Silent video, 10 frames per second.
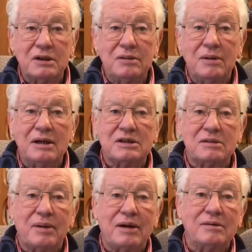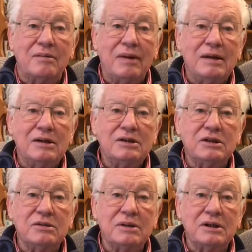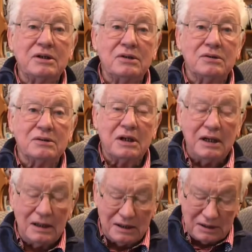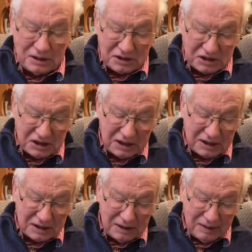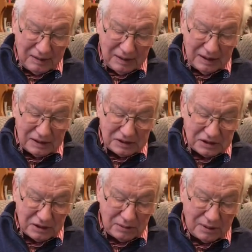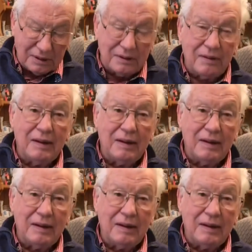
He went about doing good, healing the sick and so on.